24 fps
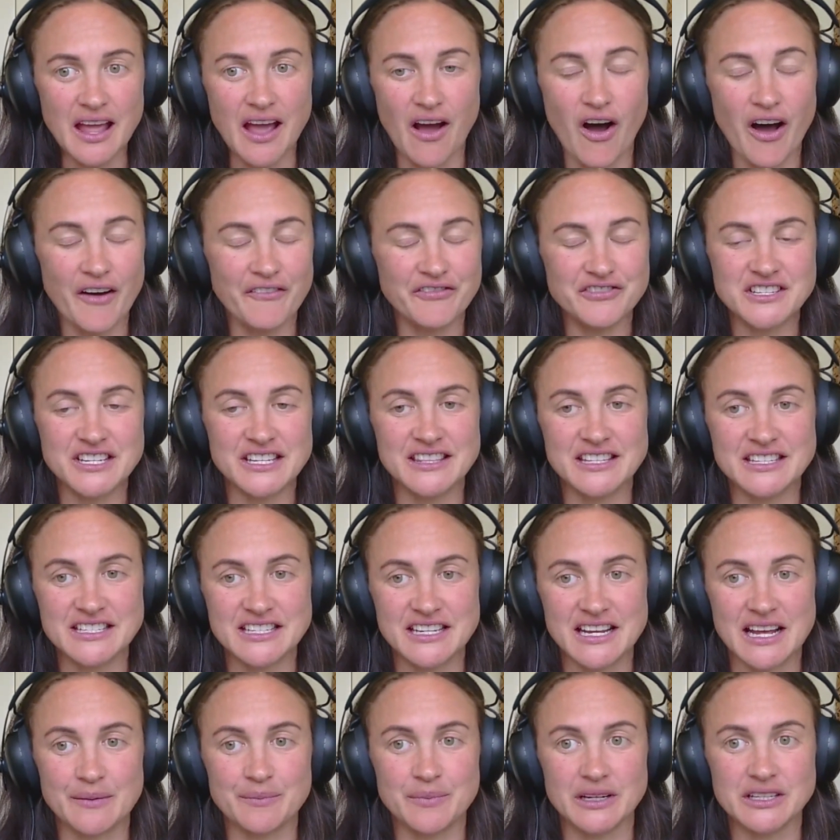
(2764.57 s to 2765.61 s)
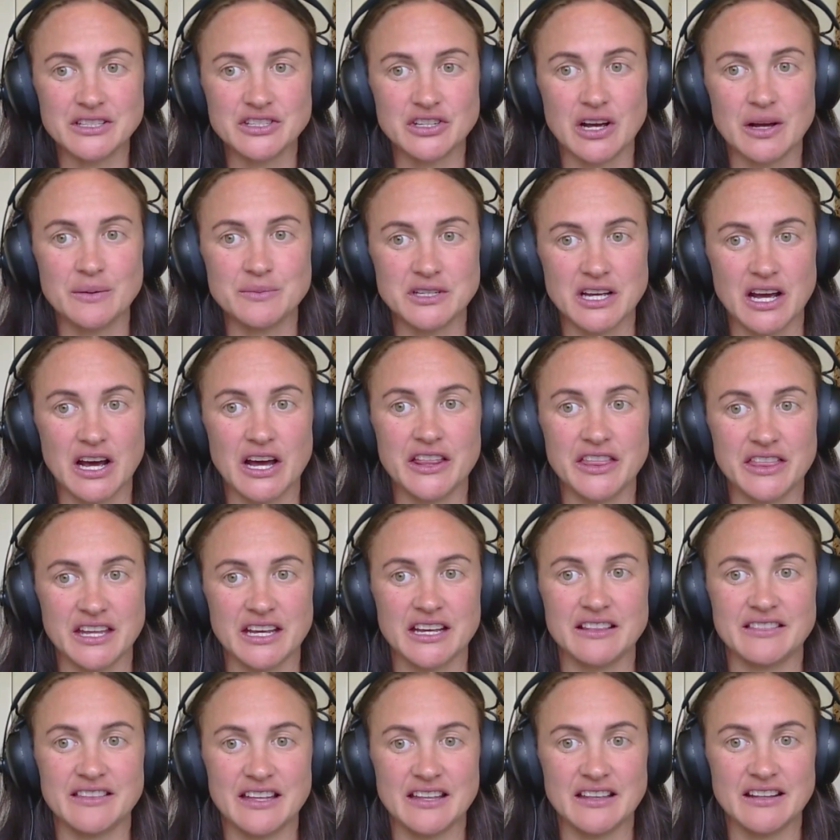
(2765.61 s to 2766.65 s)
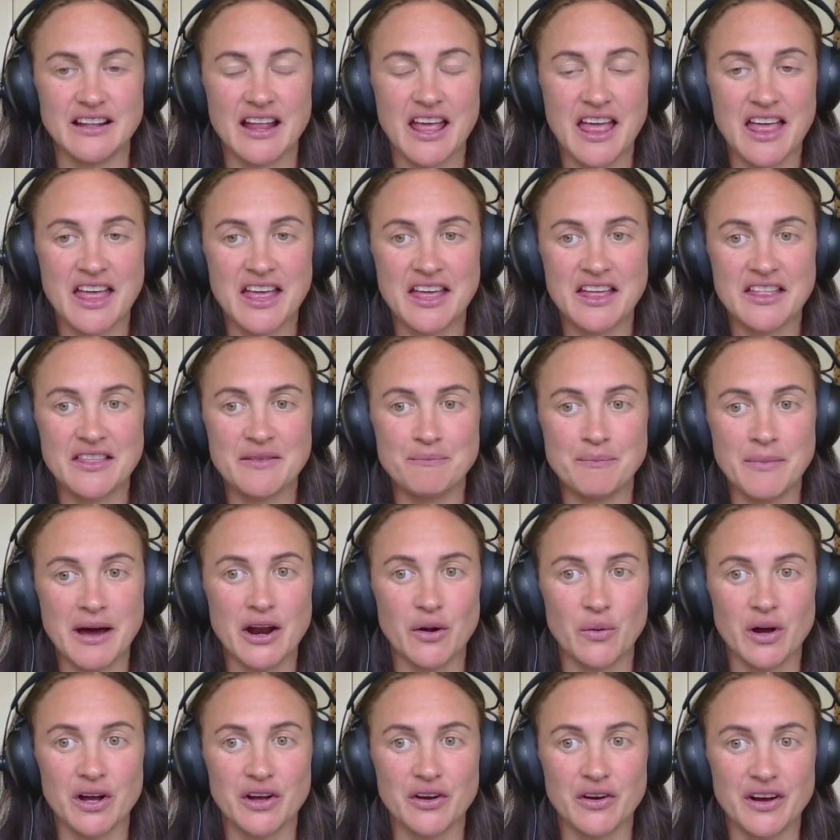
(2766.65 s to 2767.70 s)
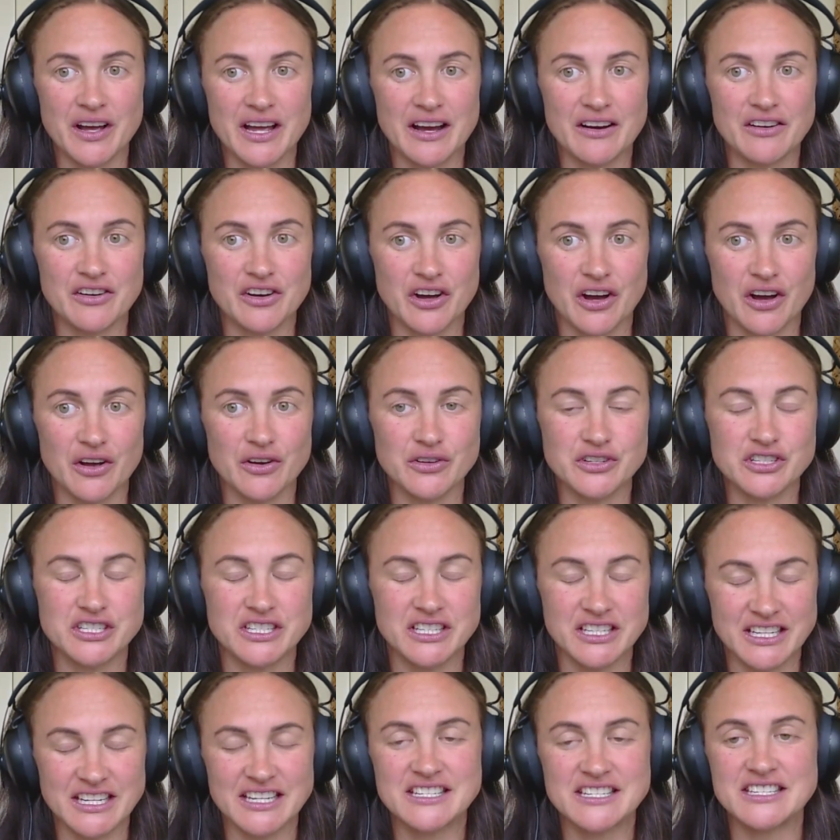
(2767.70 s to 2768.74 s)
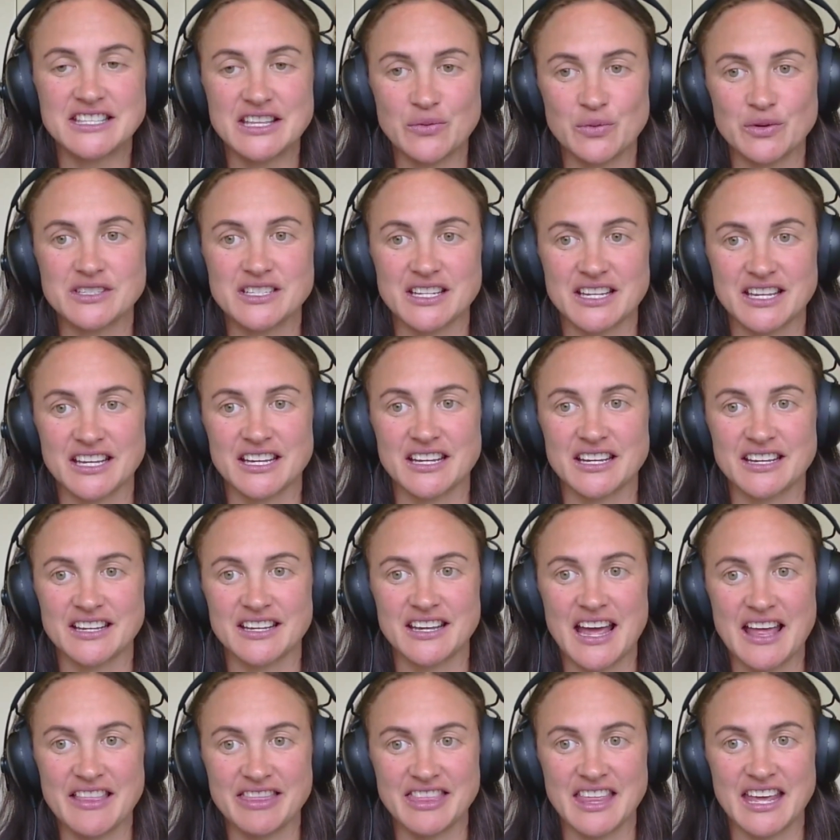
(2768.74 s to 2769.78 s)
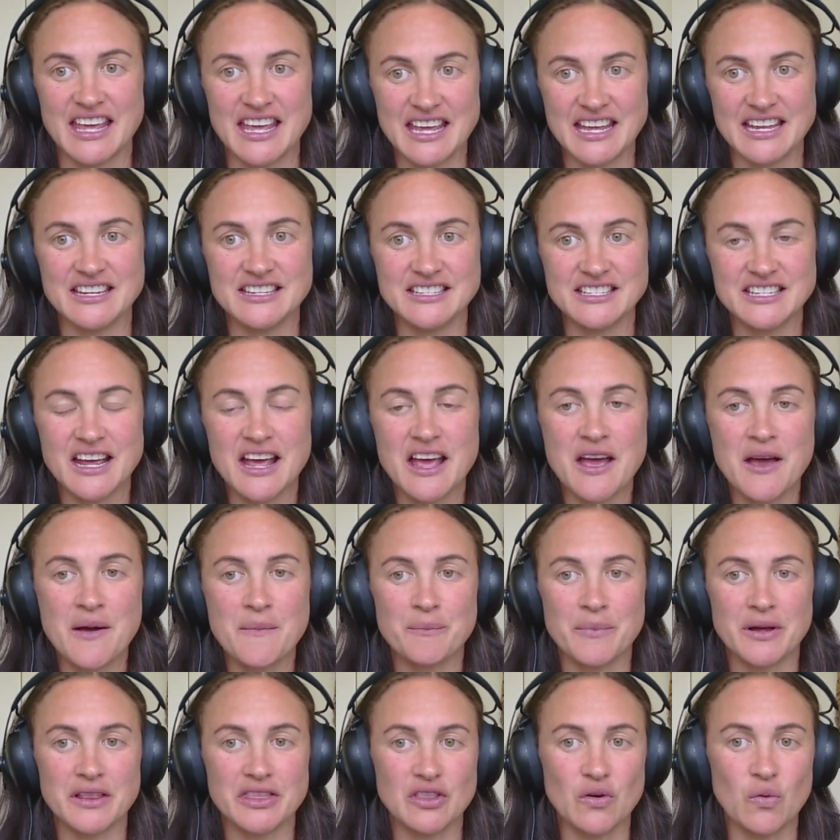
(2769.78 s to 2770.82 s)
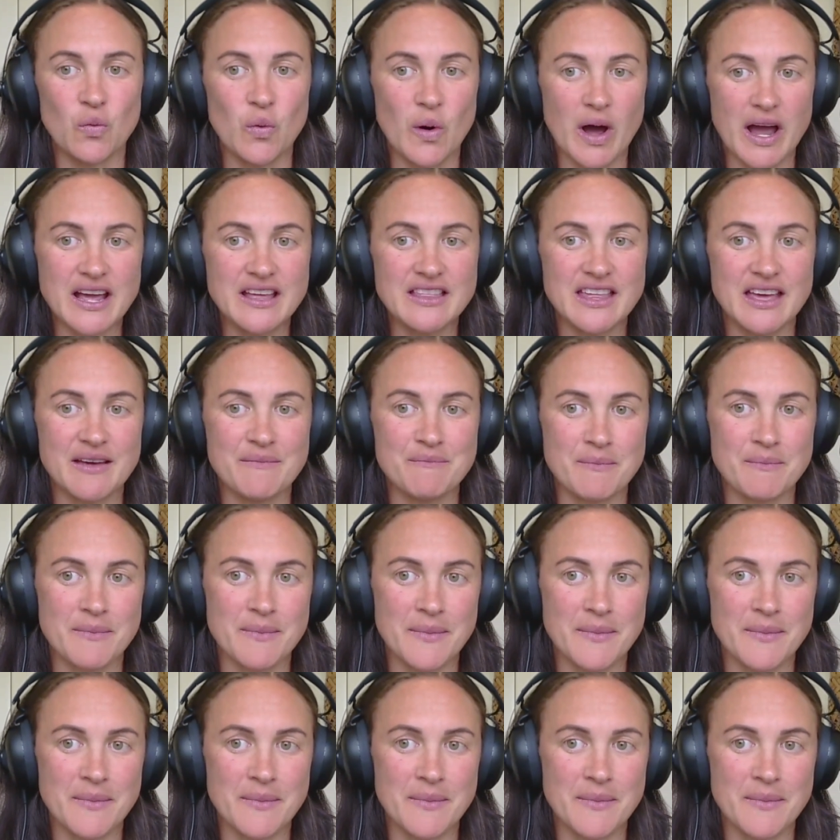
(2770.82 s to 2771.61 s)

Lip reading: I've said this a couple of times. I think that Manawa got out-coached. Yes, there was a kick at the end, but the way that